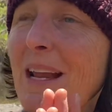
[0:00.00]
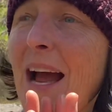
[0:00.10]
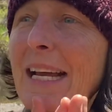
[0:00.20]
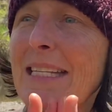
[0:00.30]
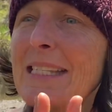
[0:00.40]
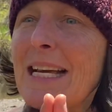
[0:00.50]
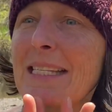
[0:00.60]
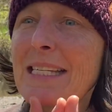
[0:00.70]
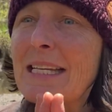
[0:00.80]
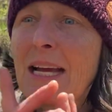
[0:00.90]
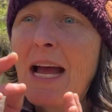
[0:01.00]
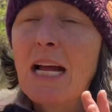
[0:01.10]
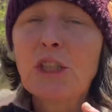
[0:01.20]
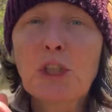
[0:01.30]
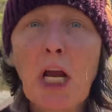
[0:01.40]
I guess that's it.
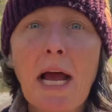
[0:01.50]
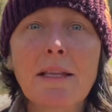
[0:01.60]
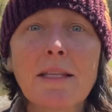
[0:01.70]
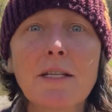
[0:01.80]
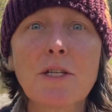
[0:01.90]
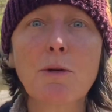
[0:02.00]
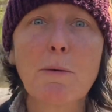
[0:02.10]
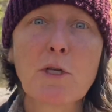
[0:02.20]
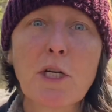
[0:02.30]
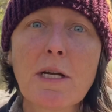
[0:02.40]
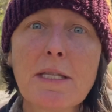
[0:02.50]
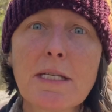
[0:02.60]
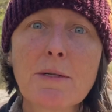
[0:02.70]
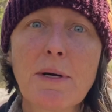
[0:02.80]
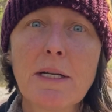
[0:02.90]
Check the description on
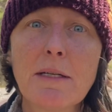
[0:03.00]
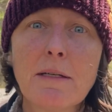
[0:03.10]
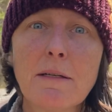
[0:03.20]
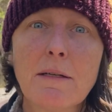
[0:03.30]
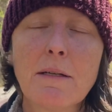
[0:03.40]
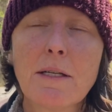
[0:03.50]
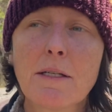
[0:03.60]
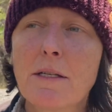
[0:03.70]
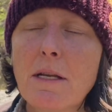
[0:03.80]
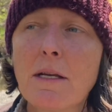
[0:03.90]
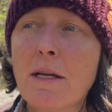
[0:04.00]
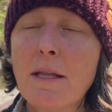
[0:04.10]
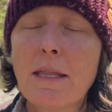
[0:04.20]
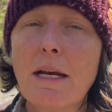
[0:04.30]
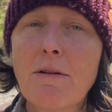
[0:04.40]
this one.
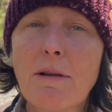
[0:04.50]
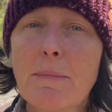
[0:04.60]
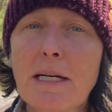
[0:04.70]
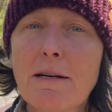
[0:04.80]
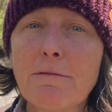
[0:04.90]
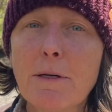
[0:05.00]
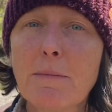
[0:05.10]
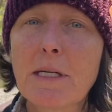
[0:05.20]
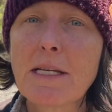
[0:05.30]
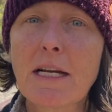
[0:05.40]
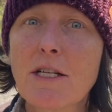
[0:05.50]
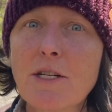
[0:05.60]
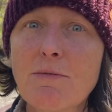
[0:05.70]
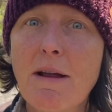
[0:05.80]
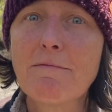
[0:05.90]
they don't give me enough room because I could
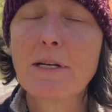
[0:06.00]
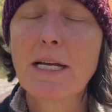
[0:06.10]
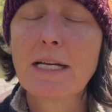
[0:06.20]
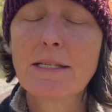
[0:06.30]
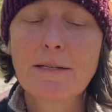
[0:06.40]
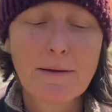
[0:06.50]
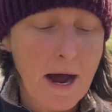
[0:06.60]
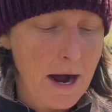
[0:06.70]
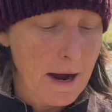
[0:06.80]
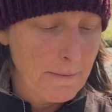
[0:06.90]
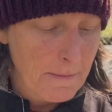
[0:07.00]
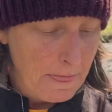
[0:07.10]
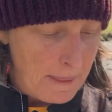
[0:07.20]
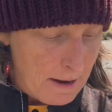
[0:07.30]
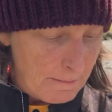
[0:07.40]
just write for days.
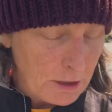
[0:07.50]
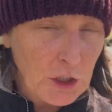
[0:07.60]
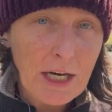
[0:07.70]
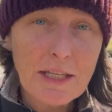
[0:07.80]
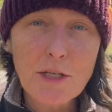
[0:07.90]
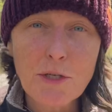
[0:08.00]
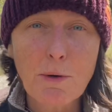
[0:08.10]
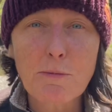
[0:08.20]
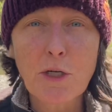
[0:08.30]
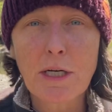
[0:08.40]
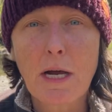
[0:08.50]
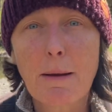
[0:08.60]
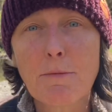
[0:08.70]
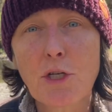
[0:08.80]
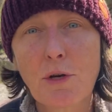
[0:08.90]
But check the description.
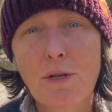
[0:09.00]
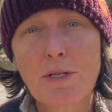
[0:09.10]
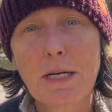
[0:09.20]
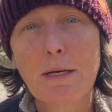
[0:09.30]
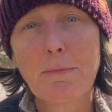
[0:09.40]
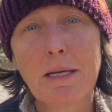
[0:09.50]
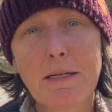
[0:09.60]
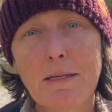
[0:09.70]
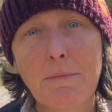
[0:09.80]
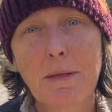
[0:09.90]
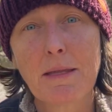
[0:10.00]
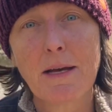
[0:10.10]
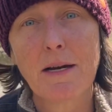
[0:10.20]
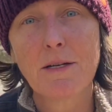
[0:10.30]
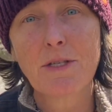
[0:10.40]
I'm sure there's going to be something
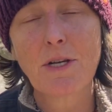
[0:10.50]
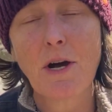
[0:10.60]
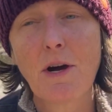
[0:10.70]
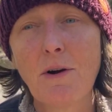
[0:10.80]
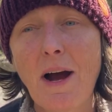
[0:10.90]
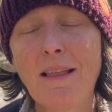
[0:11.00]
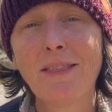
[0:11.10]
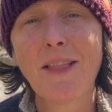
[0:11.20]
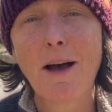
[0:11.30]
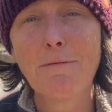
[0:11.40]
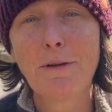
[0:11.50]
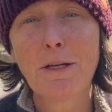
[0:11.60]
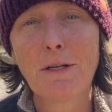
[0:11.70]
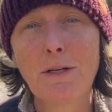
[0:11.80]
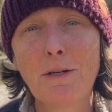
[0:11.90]
there. So I love
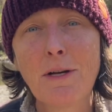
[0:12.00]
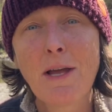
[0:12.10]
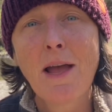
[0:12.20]
you.